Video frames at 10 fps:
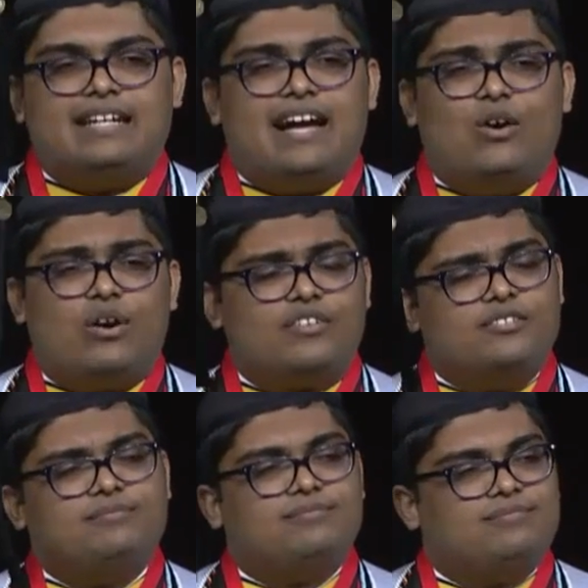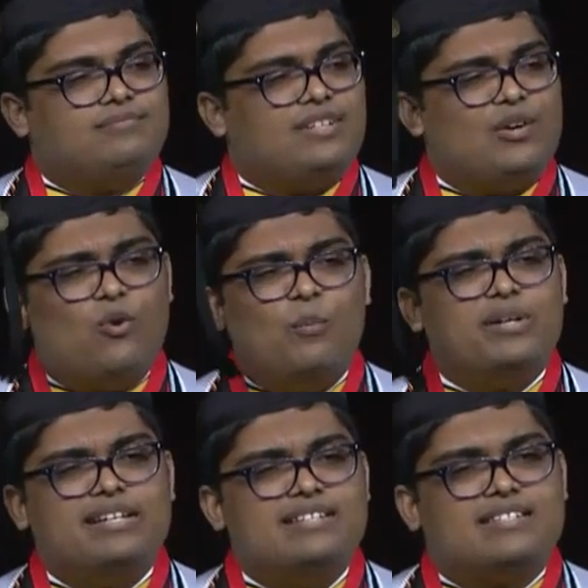However, it won't
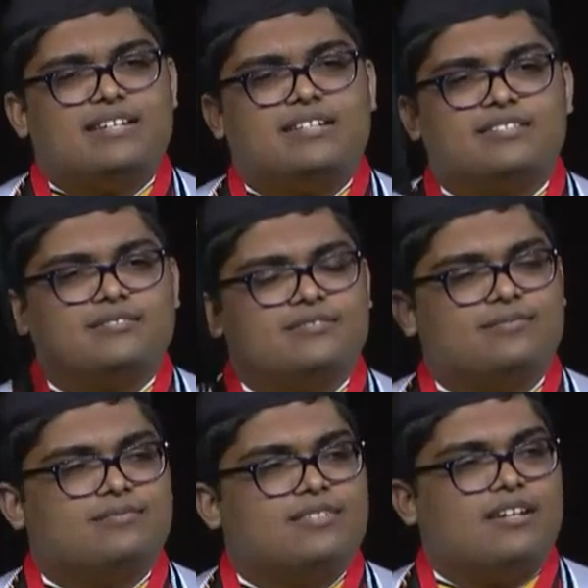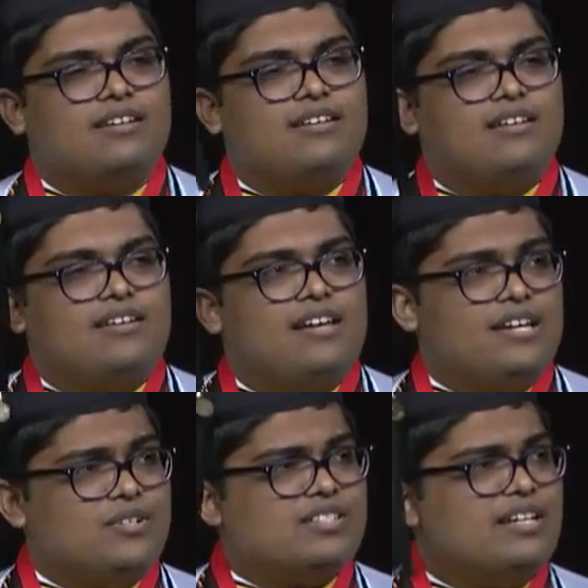be easy.
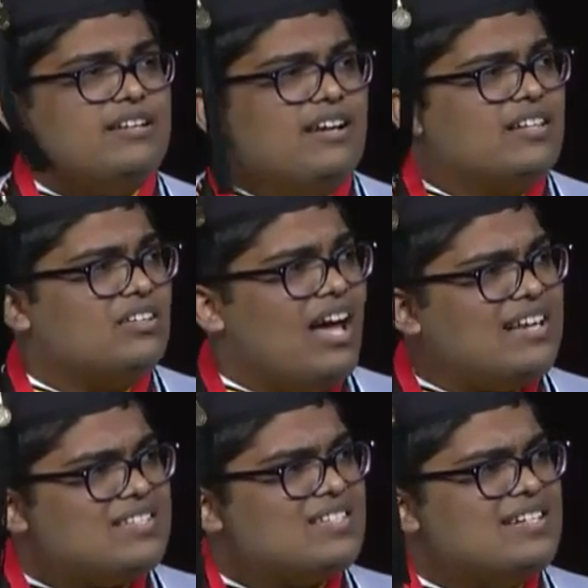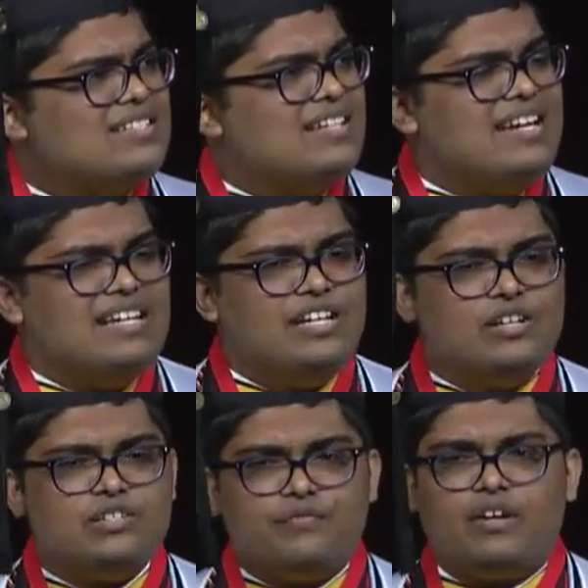You see, the last 16
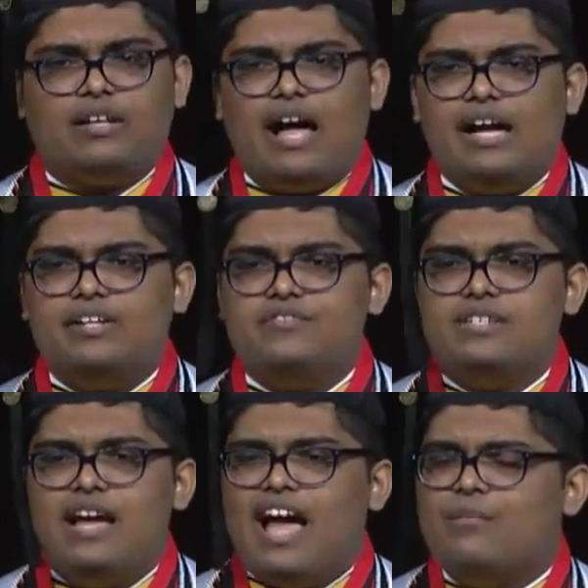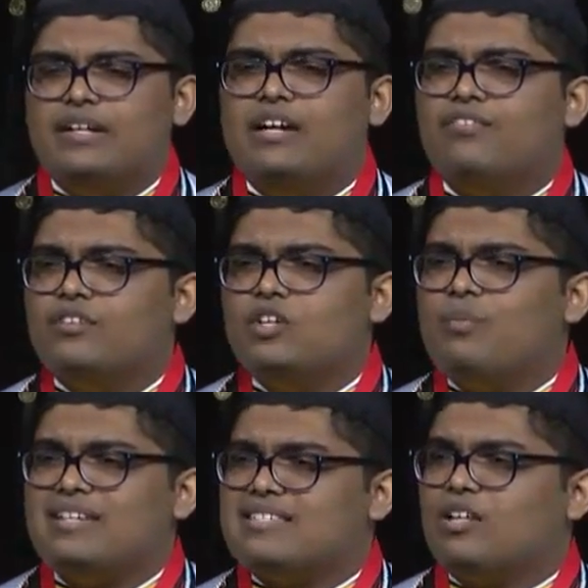years of our lives have been governed
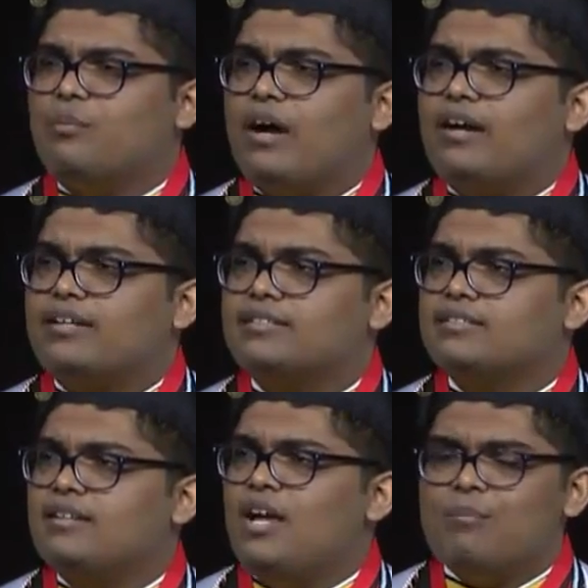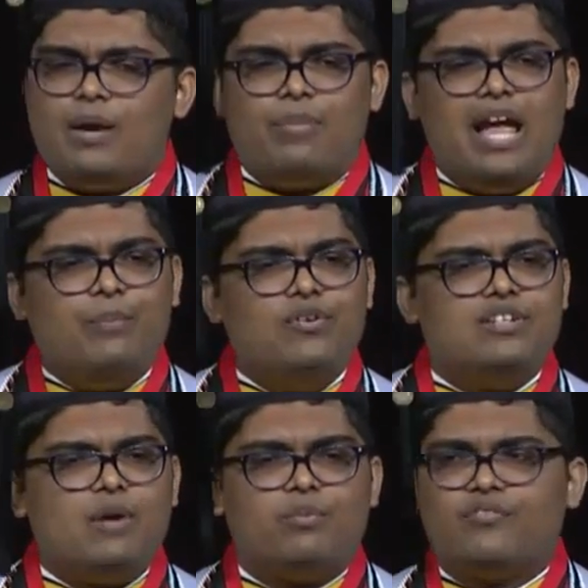by syllabi, by papers
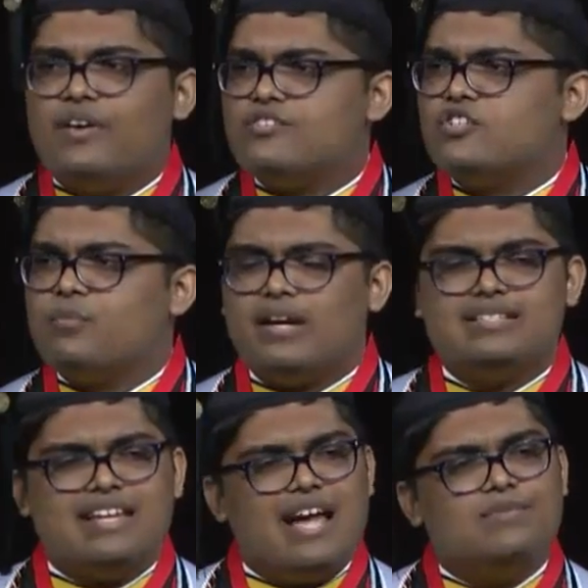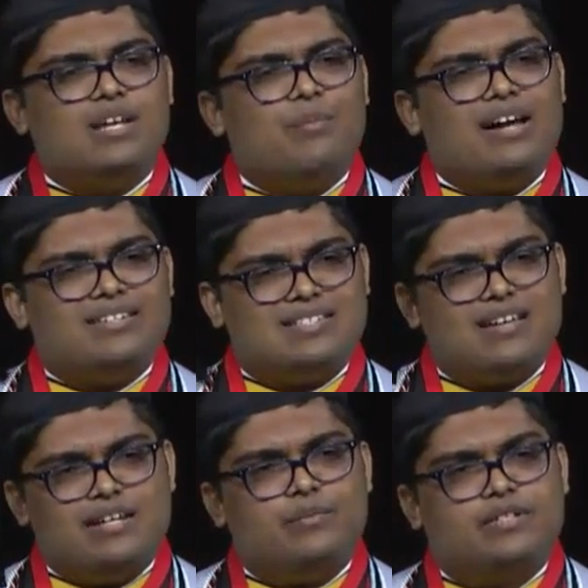and by professors, by exams and by
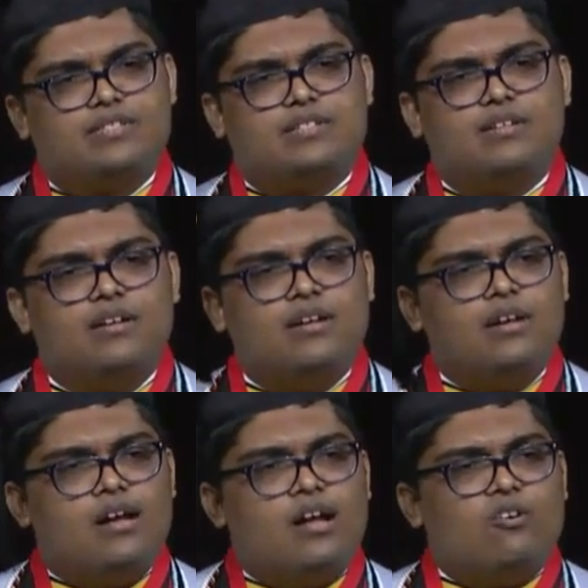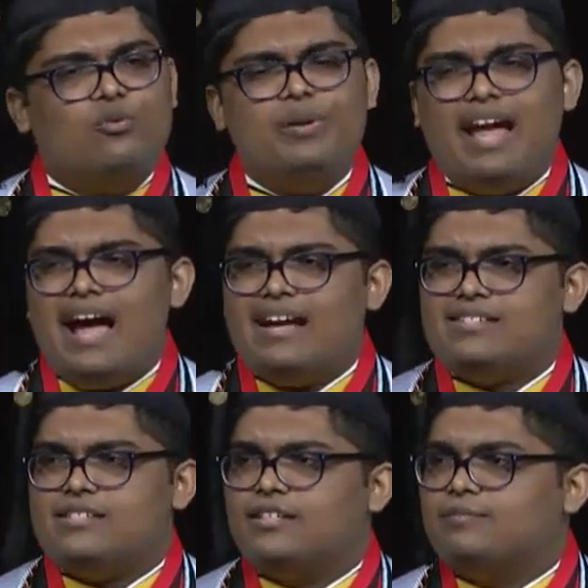assignments. We've been
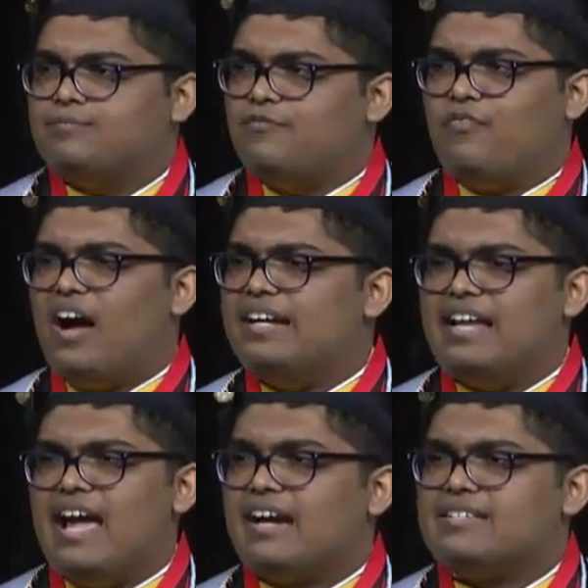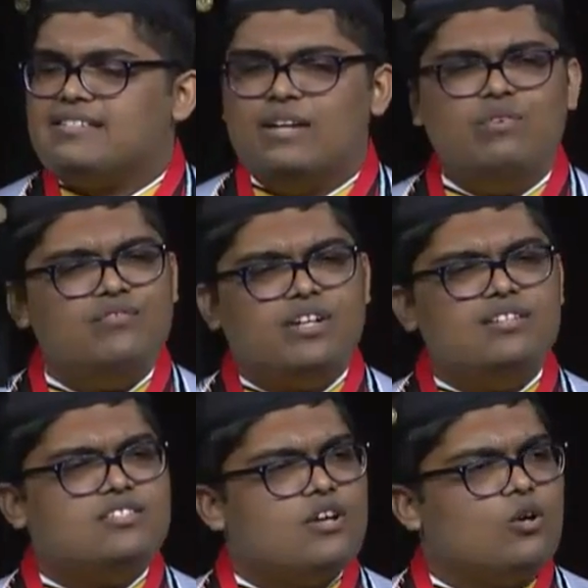asked to find X, and we've done
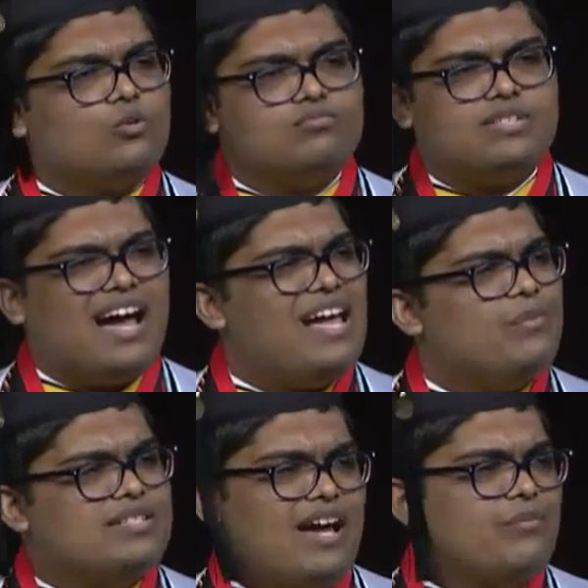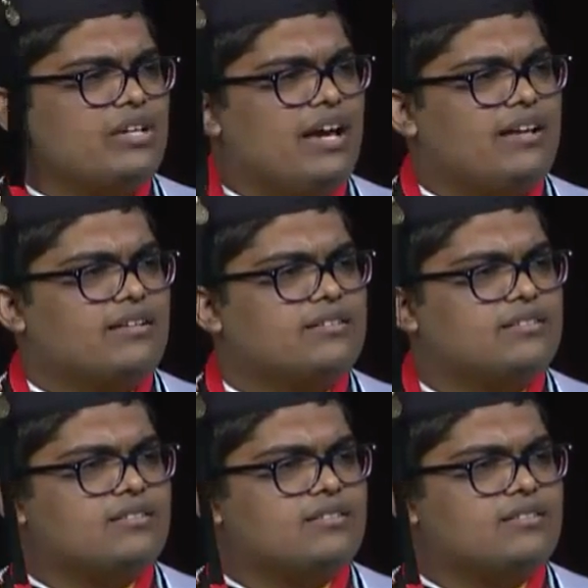so time and time again.